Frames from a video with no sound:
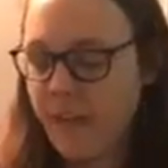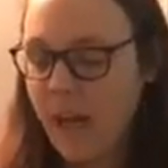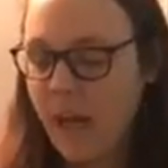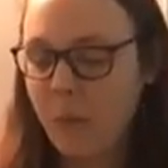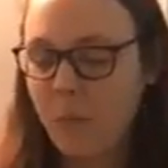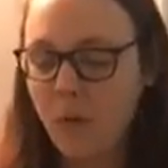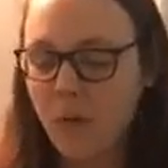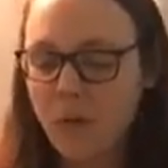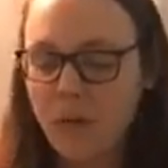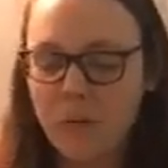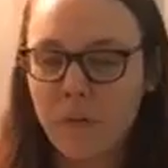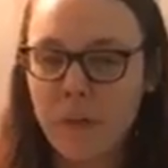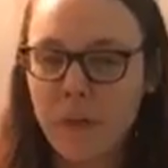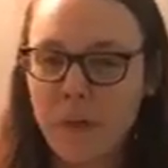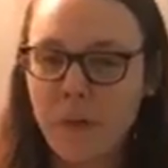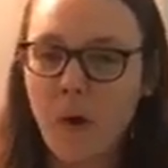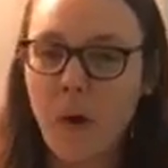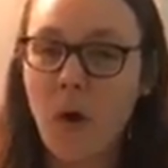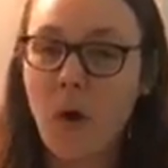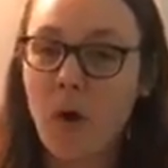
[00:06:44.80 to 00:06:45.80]
I wonder if we
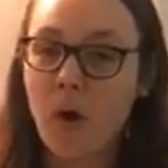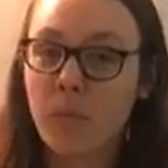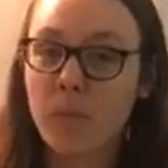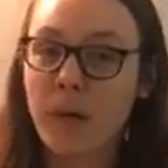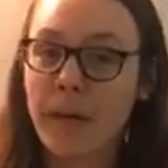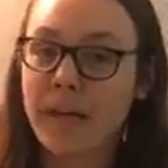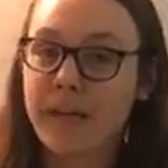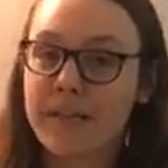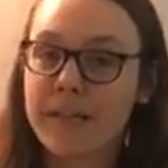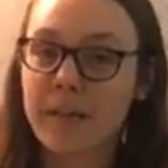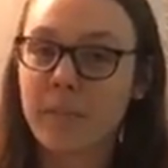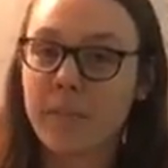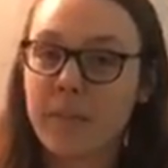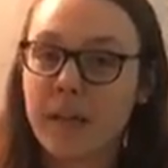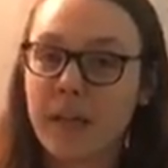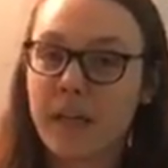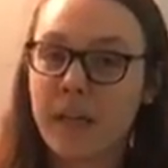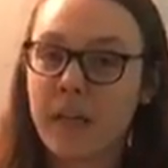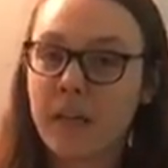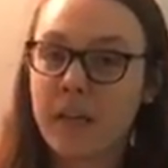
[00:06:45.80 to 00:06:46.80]
could all bake
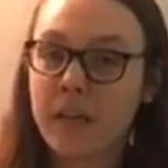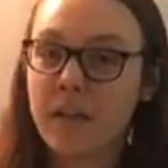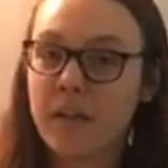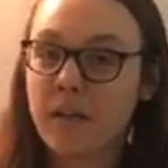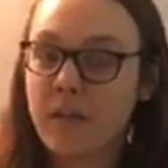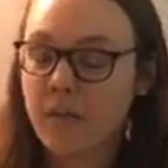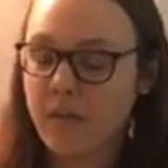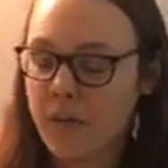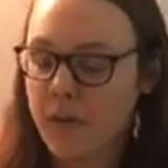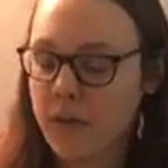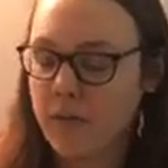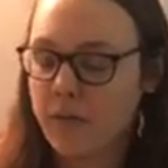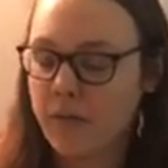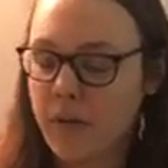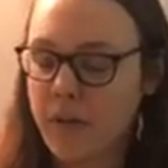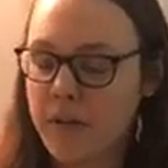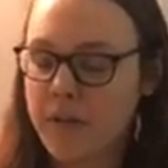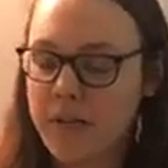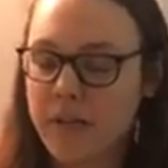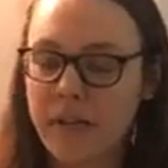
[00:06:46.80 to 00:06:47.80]
something for the
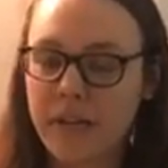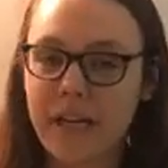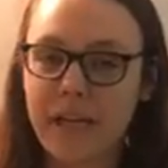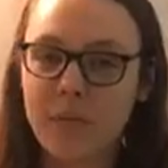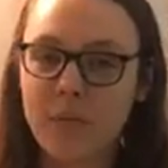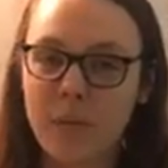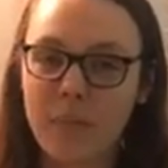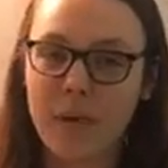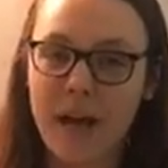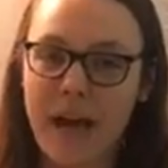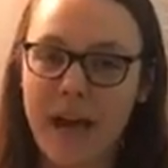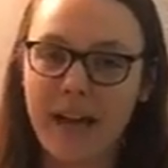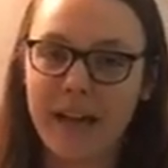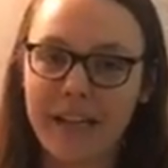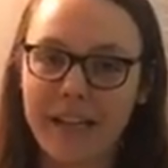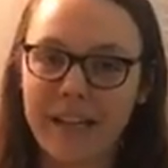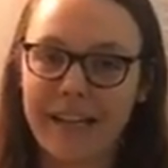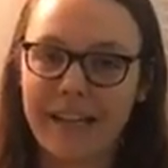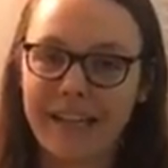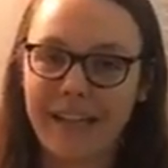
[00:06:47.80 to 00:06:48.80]
first Sunday we're
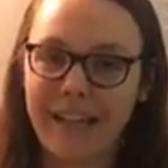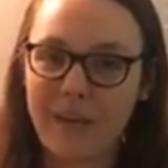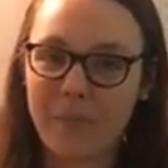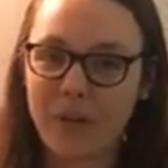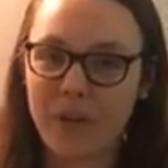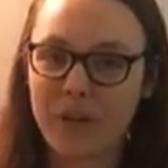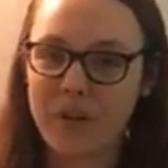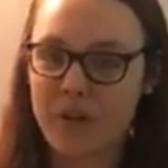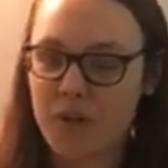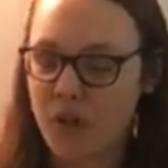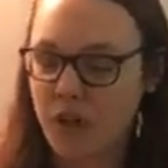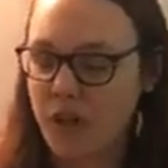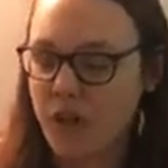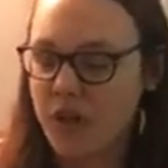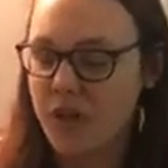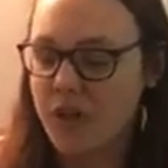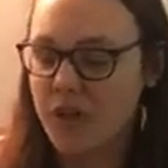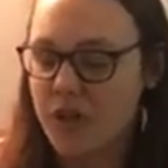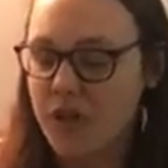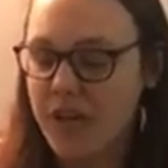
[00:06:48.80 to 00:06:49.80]
back at neighborhood
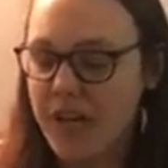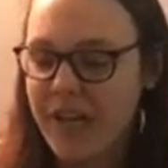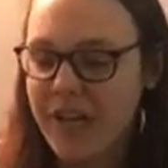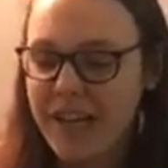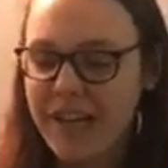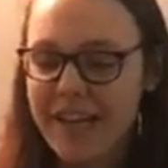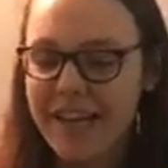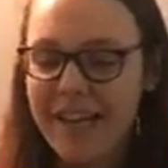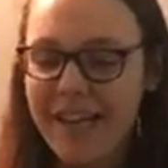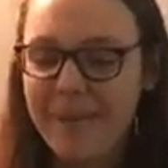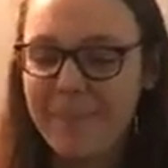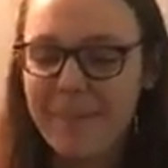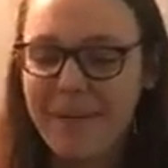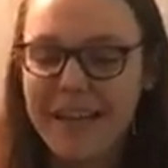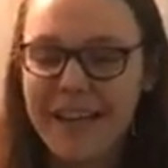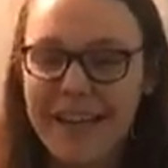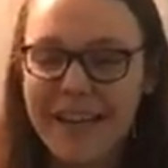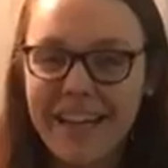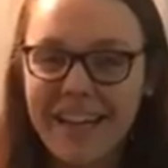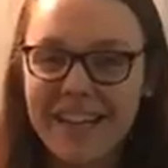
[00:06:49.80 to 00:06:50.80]
church. It'd
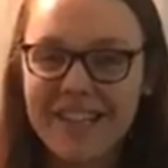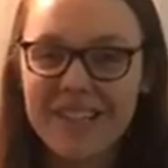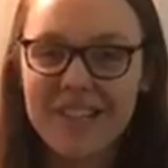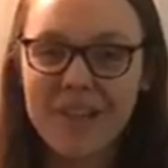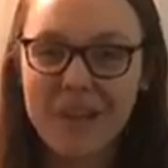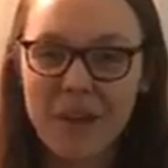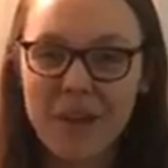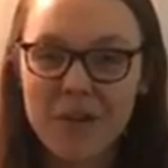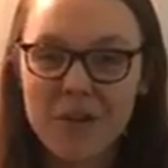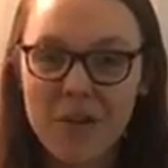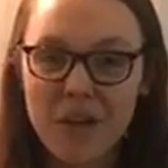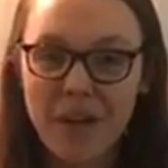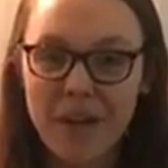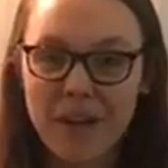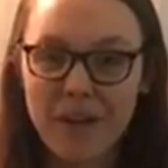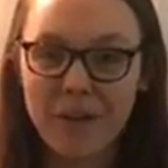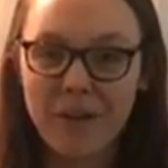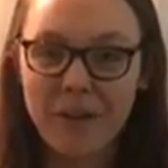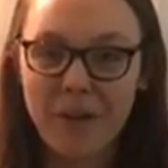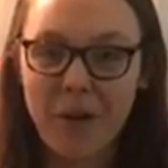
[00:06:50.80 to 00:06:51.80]
be such
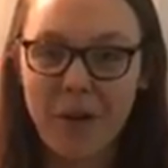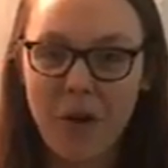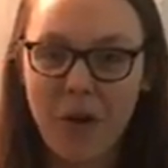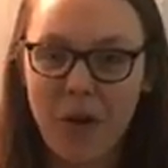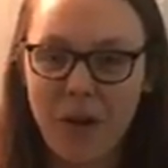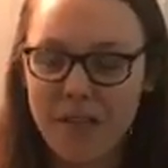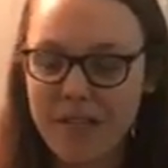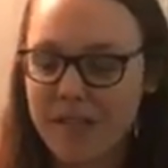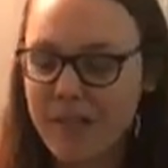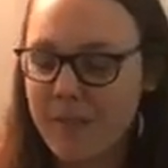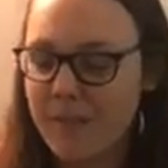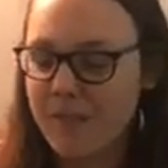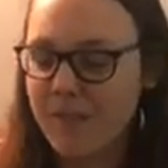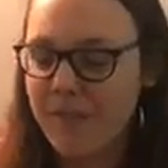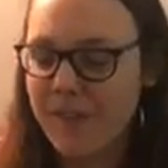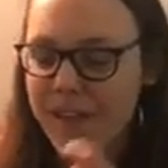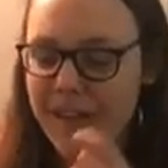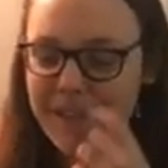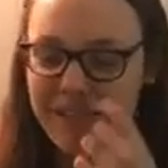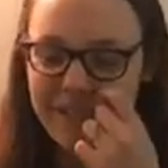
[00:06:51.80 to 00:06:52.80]
an awesome
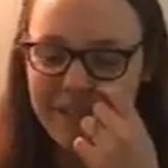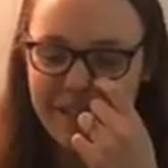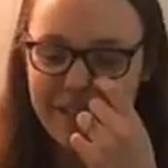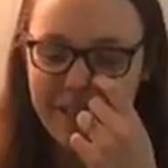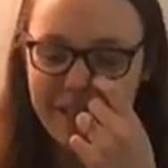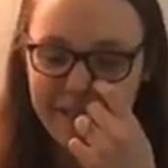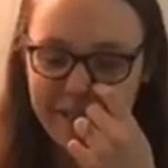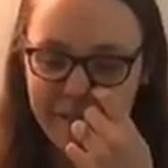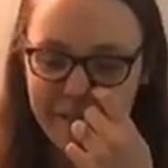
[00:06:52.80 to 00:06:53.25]
feast.